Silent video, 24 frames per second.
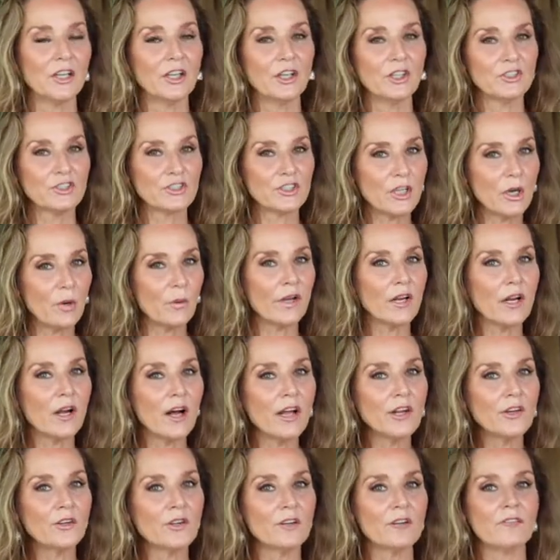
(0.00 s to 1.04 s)
So in
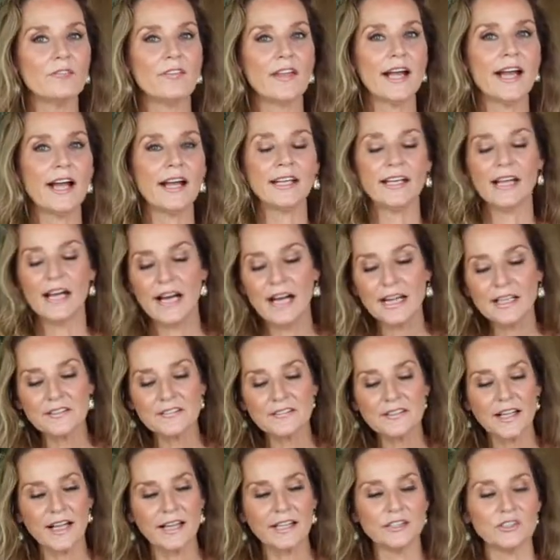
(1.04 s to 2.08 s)
honor of that, I
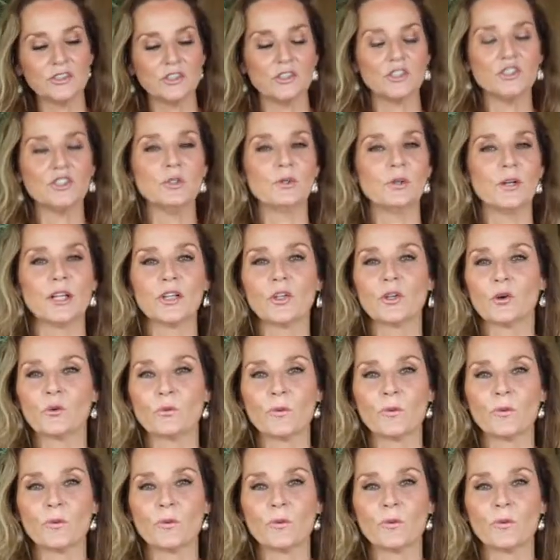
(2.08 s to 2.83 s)
decided to do a little